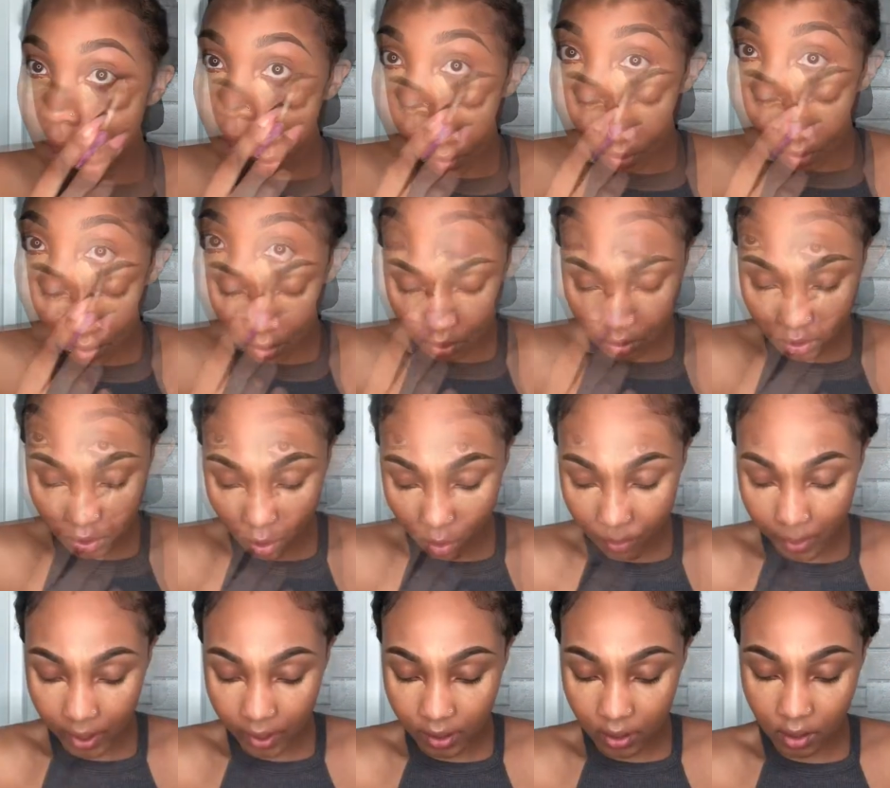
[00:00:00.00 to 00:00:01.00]
Just go
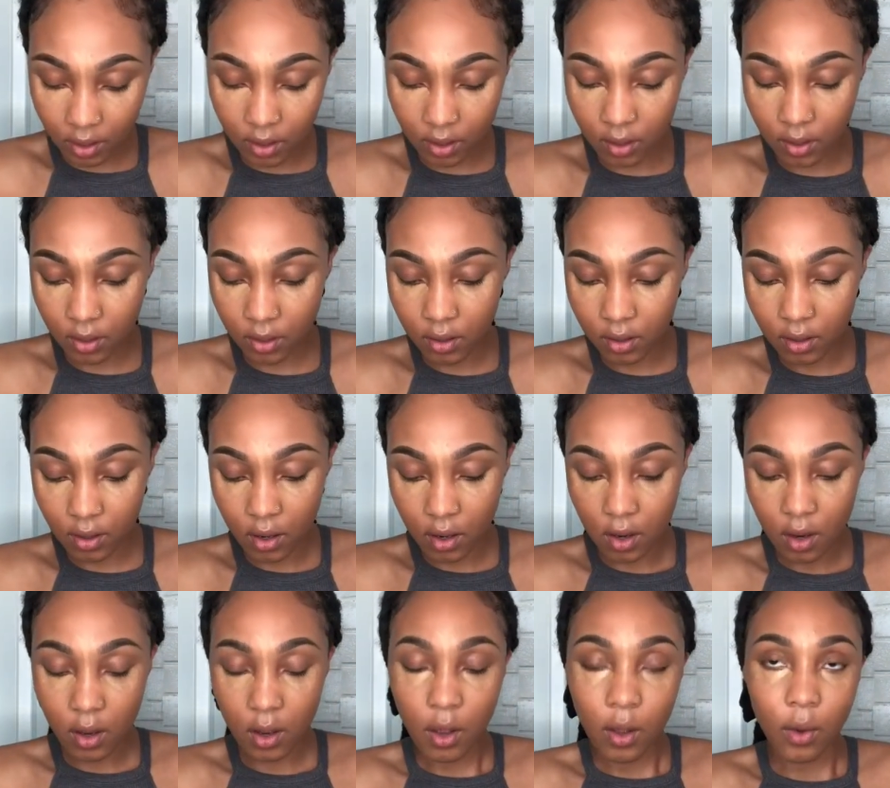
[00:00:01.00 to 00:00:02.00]
back in
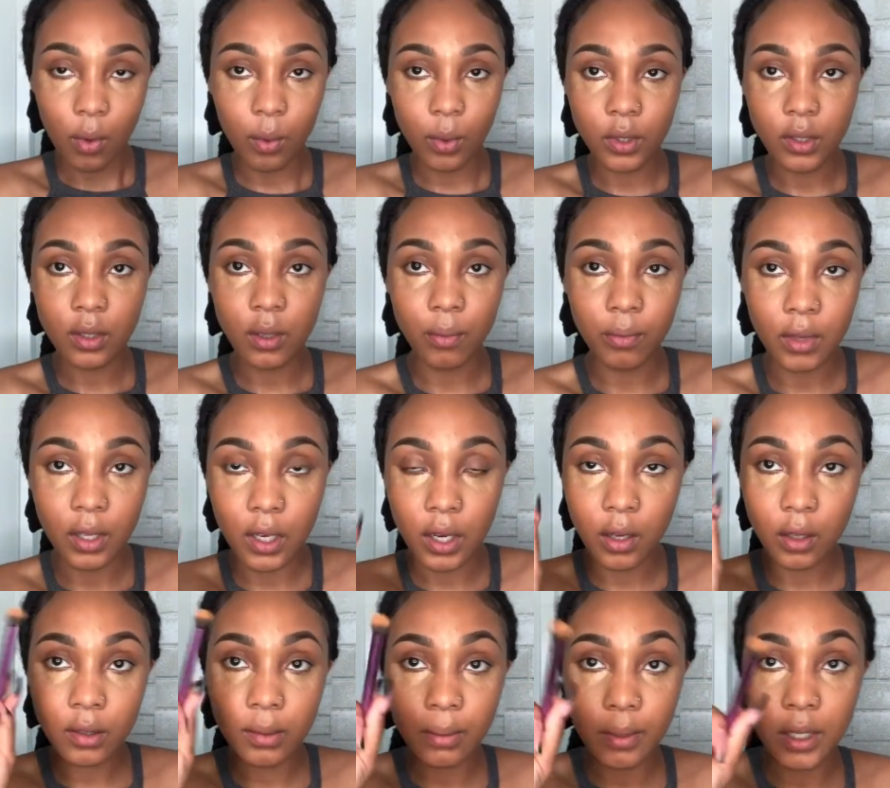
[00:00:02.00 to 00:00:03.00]
with something
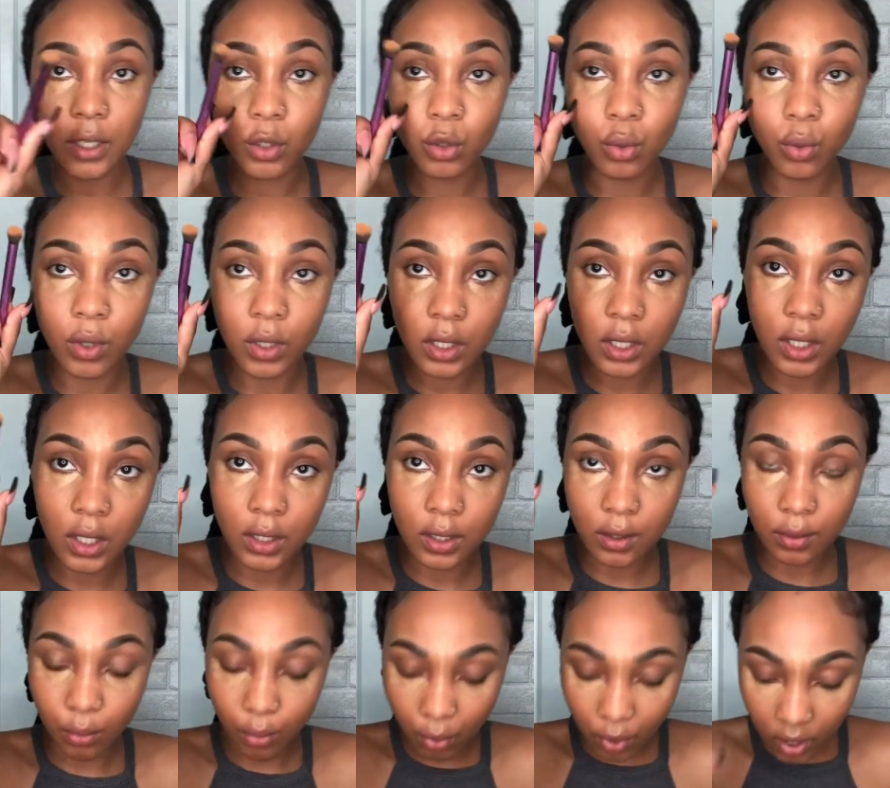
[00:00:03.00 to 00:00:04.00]
else, but get you a dense
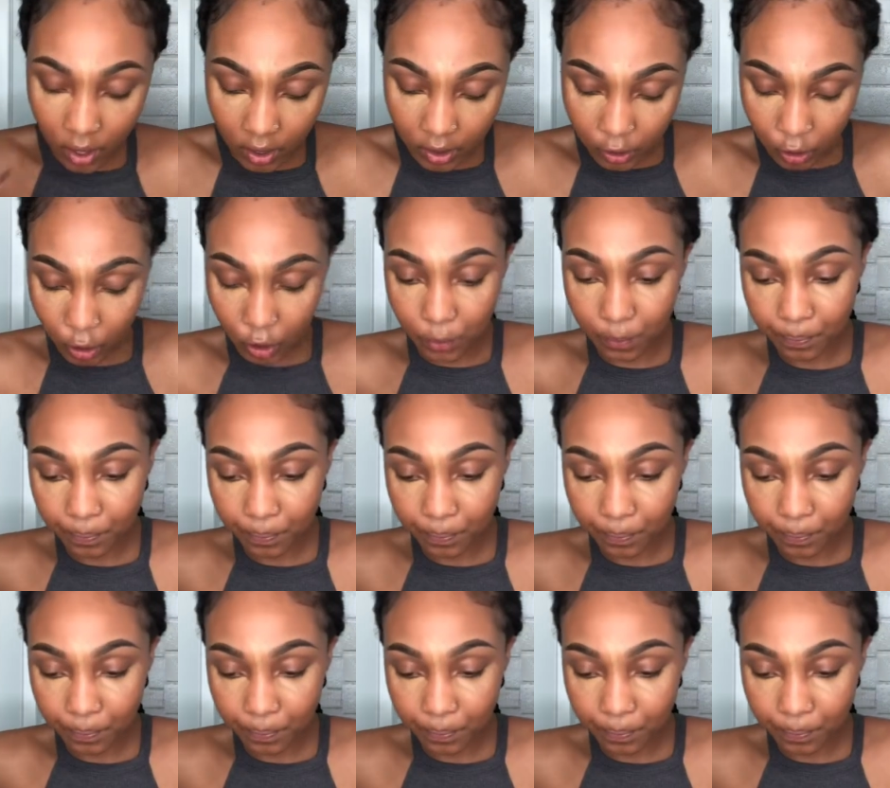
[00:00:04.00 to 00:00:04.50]
brush